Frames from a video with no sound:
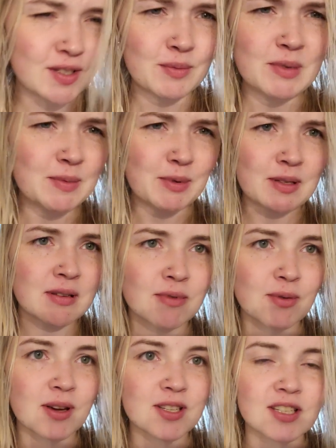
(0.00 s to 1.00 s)
I assume is most
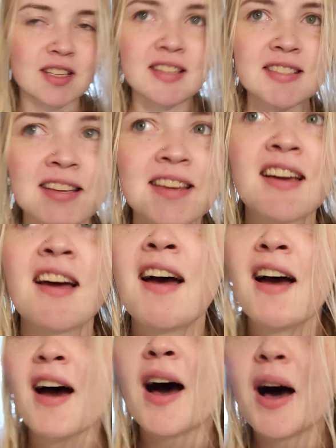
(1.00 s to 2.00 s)
people watching this.
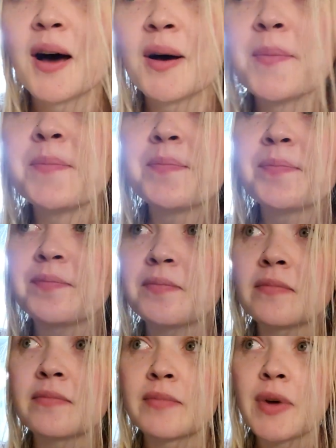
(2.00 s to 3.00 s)

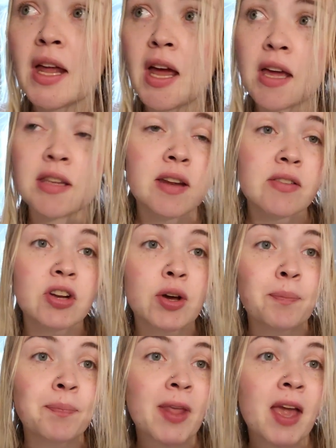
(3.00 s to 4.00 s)
Um, but you never know.